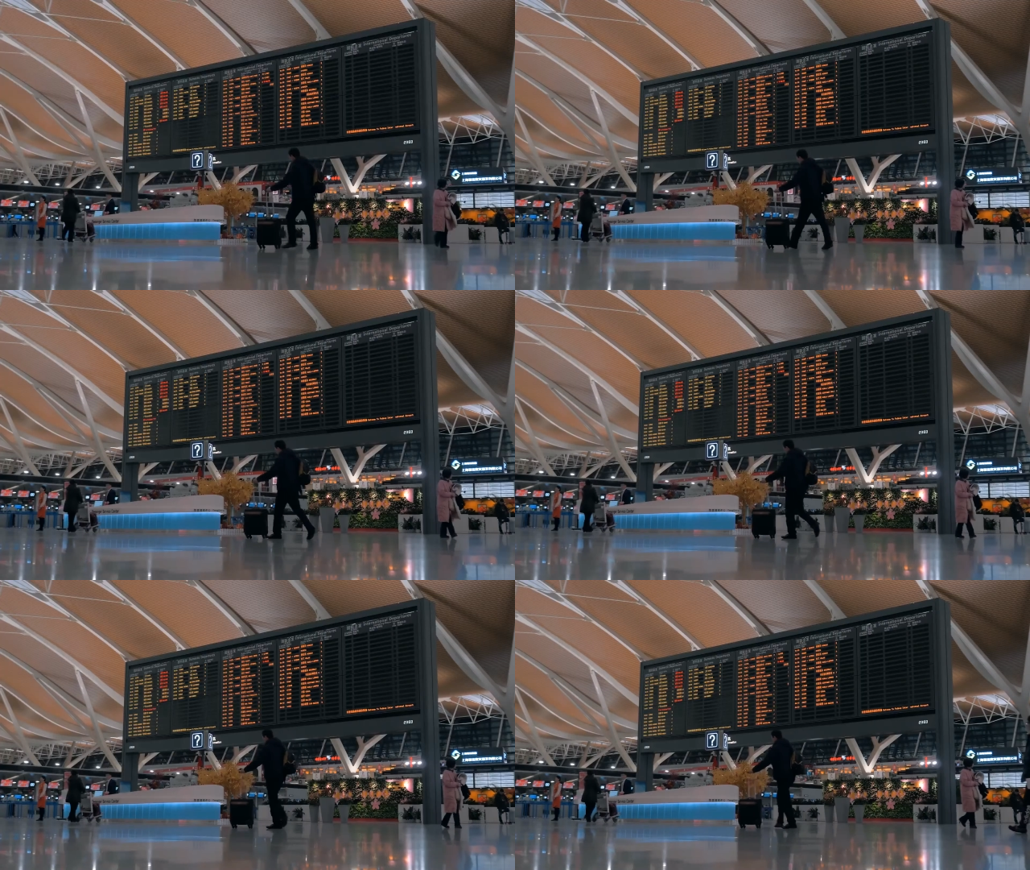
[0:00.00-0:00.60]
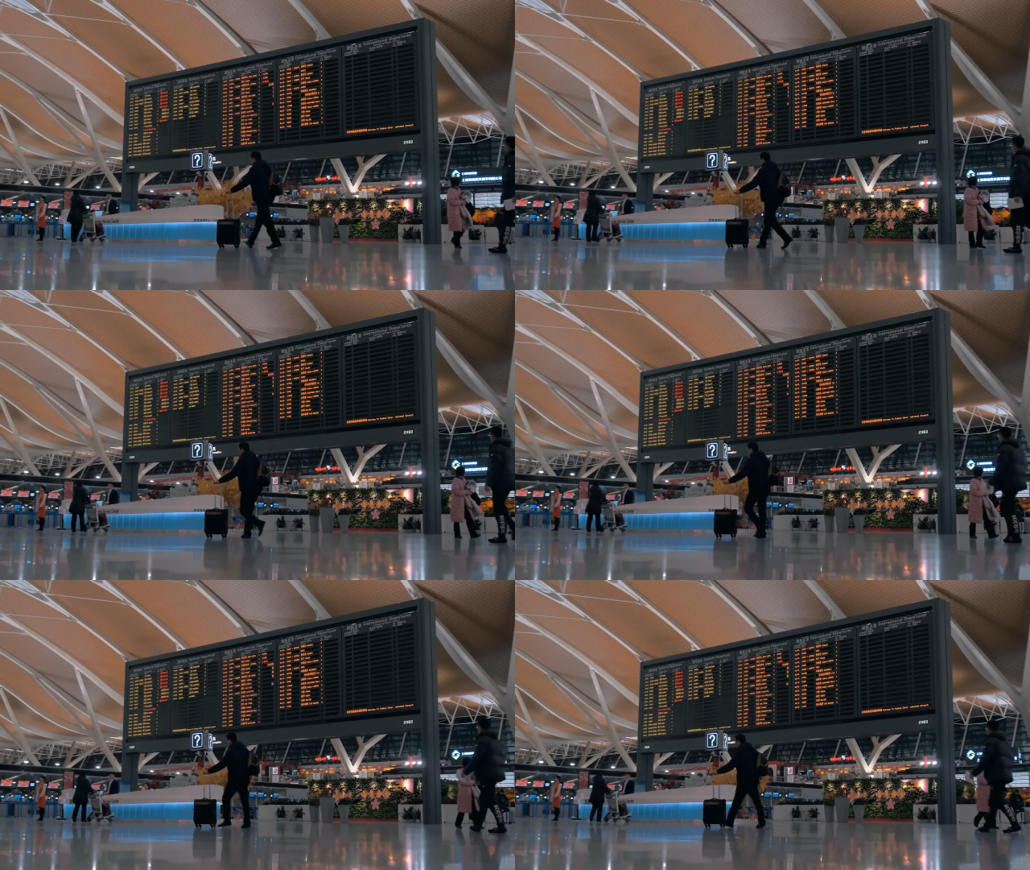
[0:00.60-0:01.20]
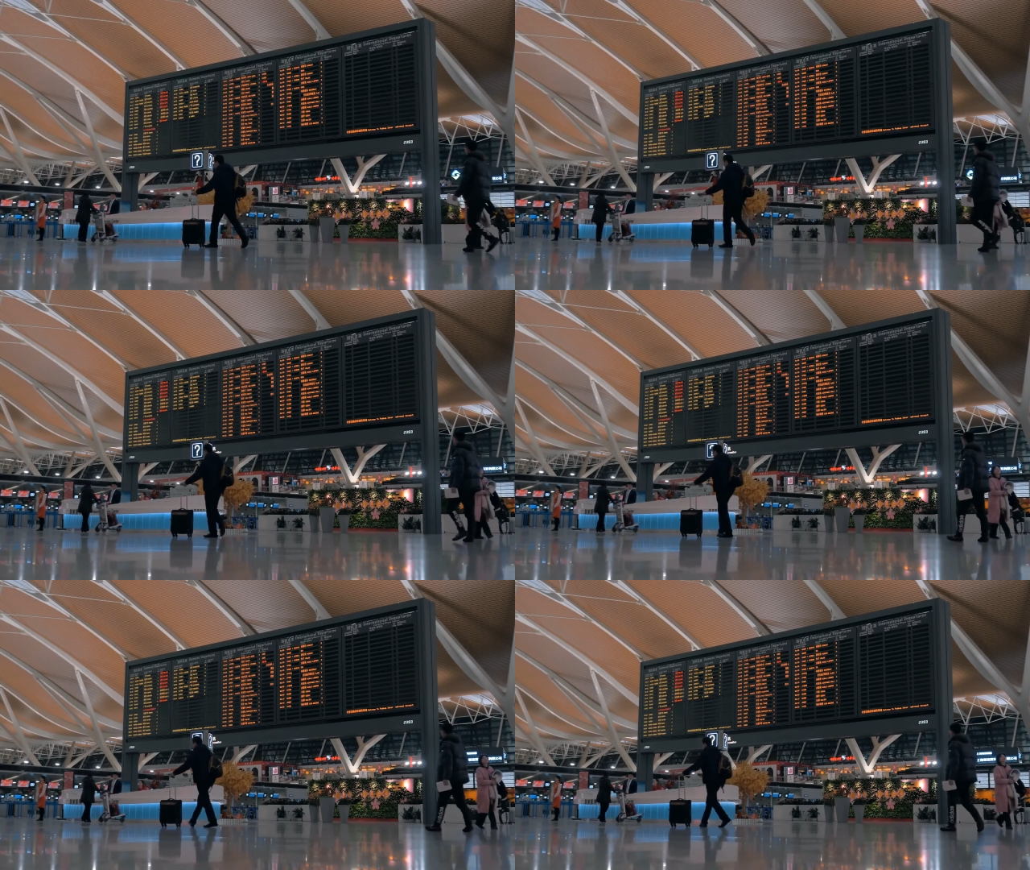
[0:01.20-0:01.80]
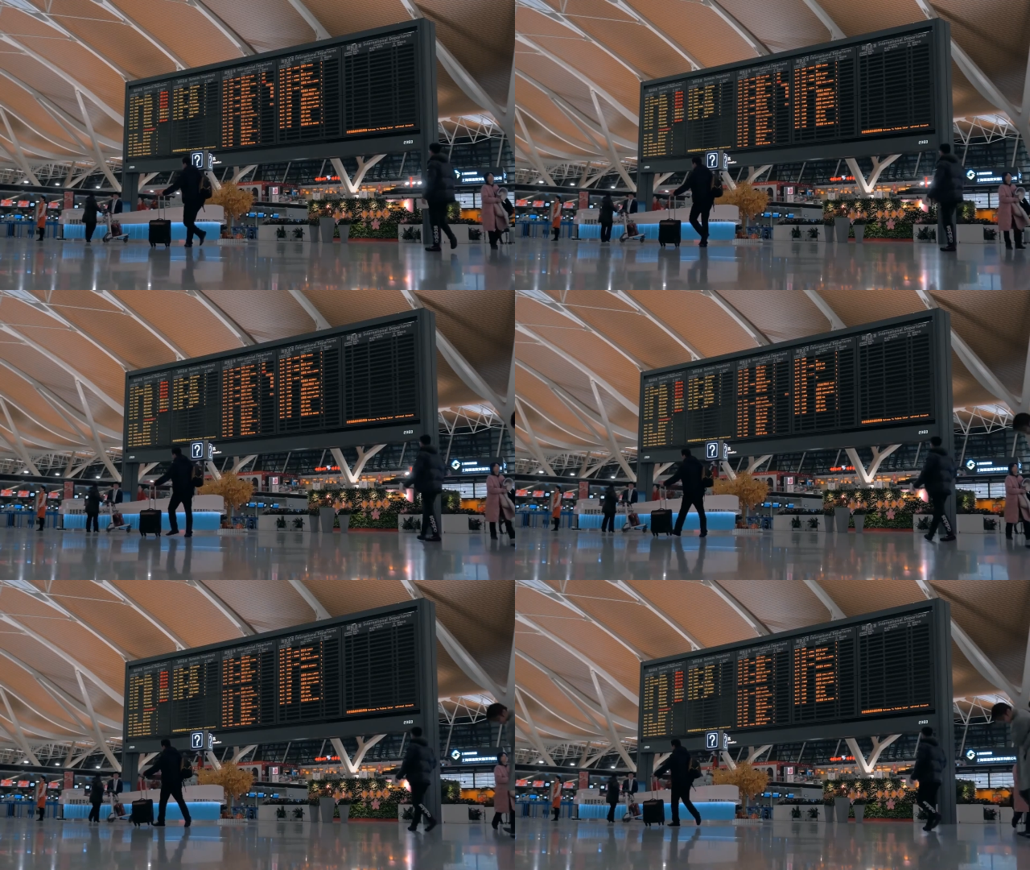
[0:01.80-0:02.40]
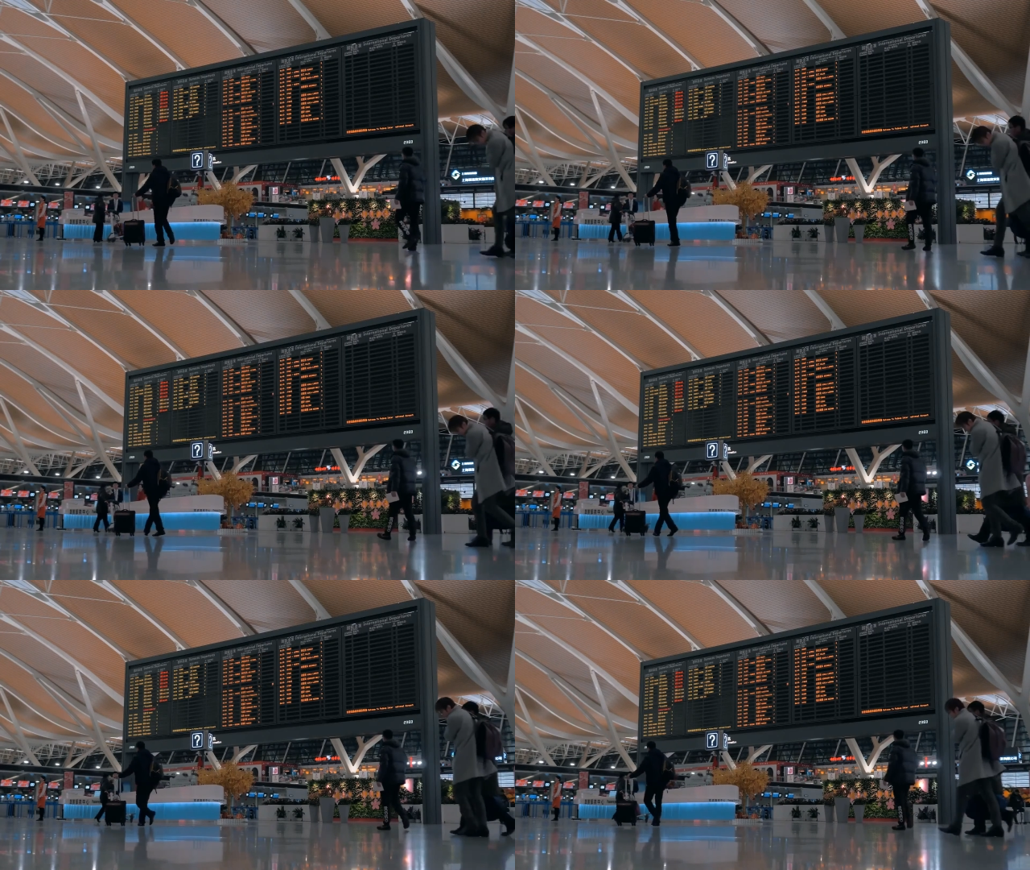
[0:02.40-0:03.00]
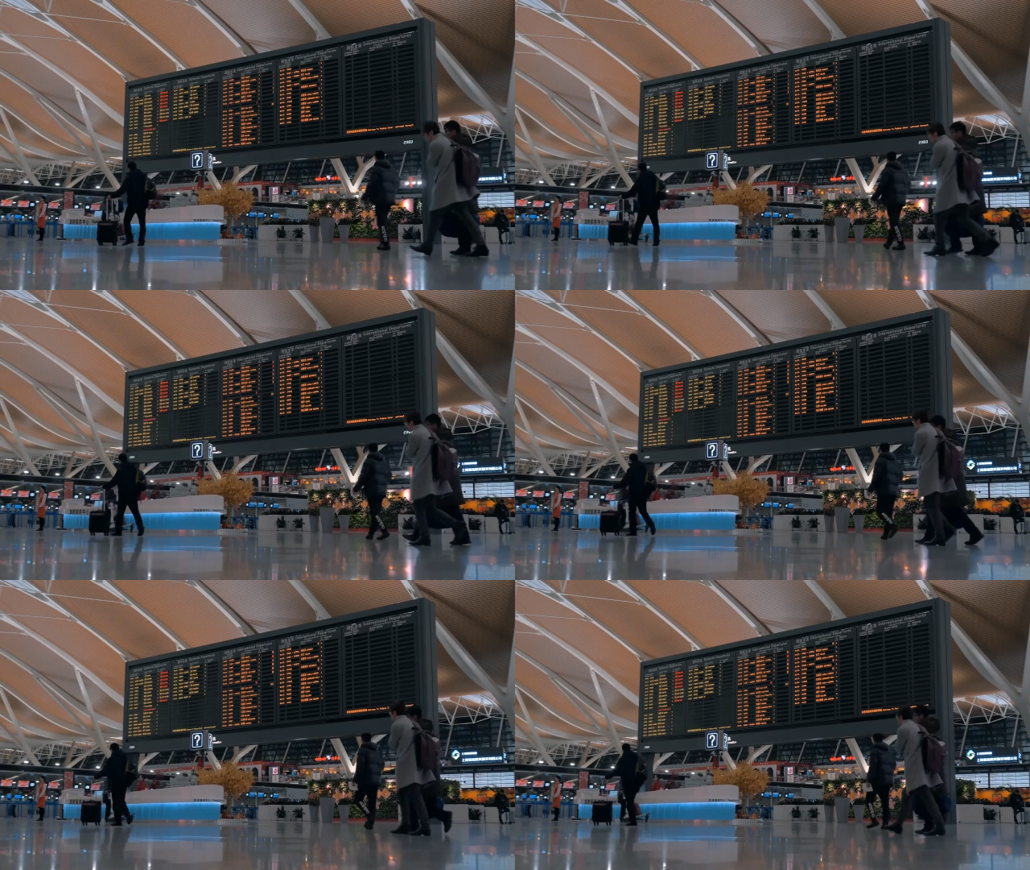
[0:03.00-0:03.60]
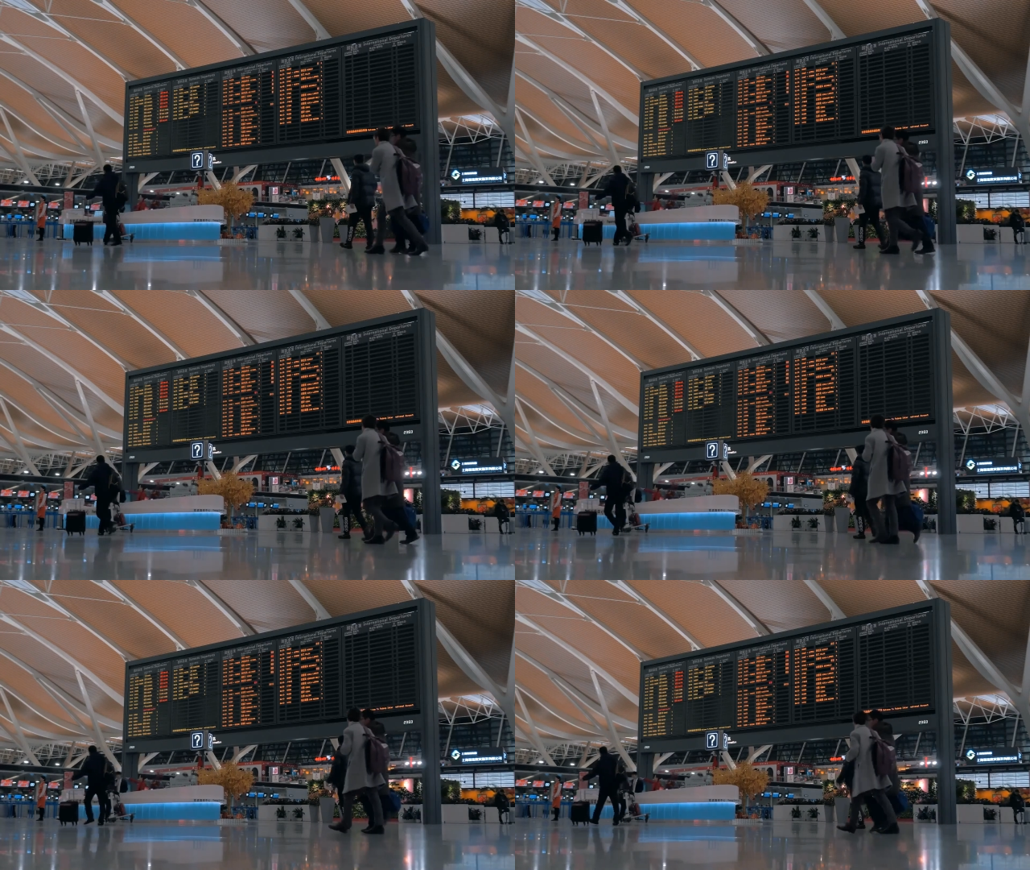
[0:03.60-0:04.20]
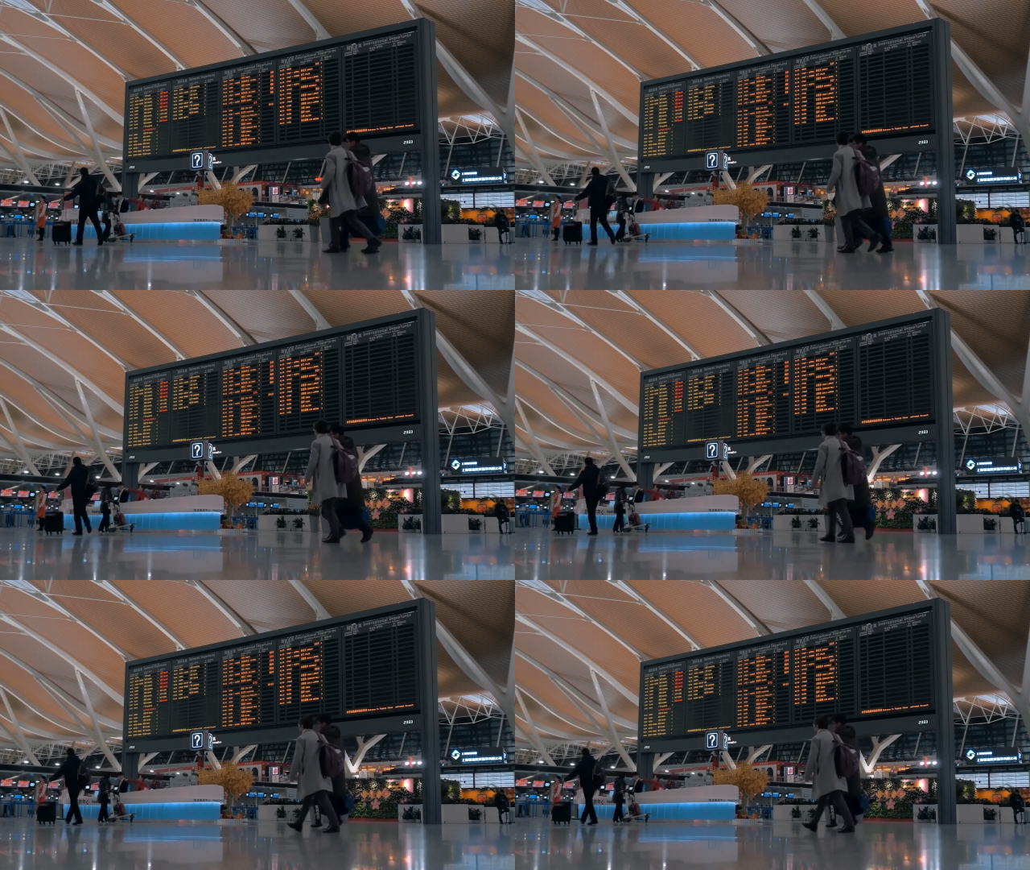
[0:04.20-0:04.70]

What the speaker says: No face is visible, so there are no lips to read.